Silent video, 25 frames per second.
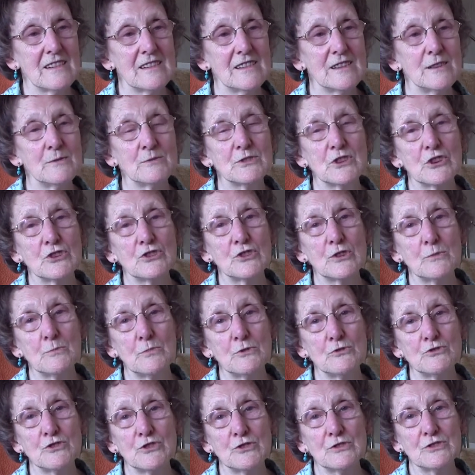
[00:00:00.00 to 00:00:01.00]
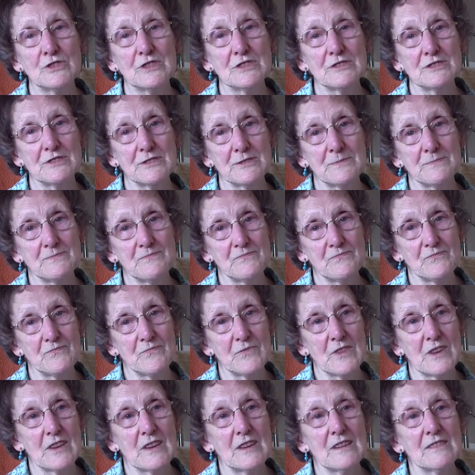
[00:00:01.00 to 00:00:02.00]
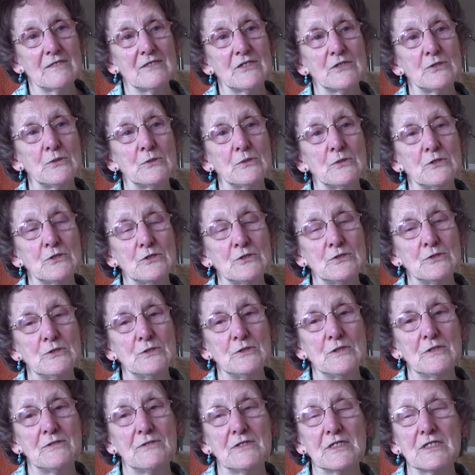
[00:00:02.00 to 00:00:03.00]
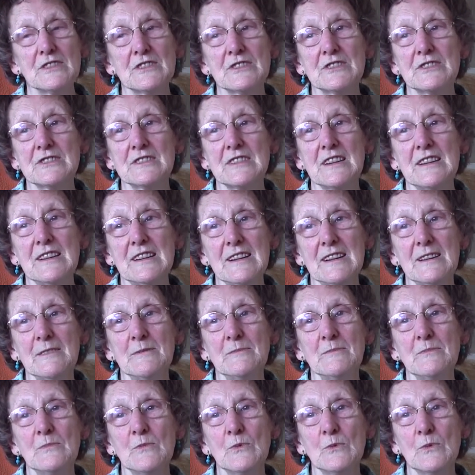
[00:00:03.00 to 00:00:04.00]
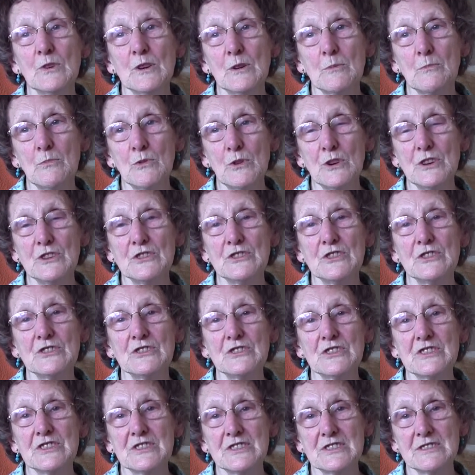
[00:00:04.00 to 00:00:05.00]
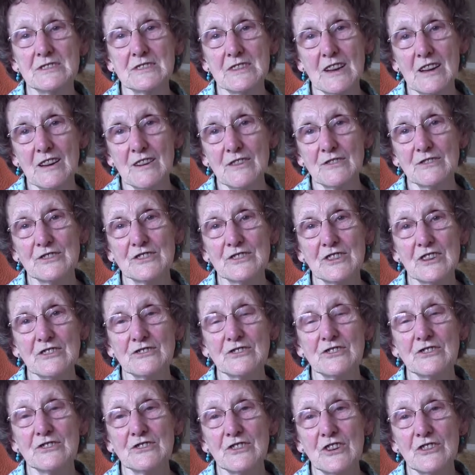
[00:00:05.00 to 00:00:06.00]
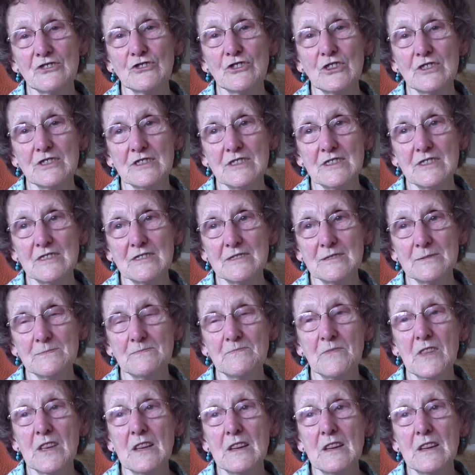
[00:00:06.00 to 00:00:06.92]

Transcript: and it was a triple duties so the two of us um, were appointed to start on such and such a date.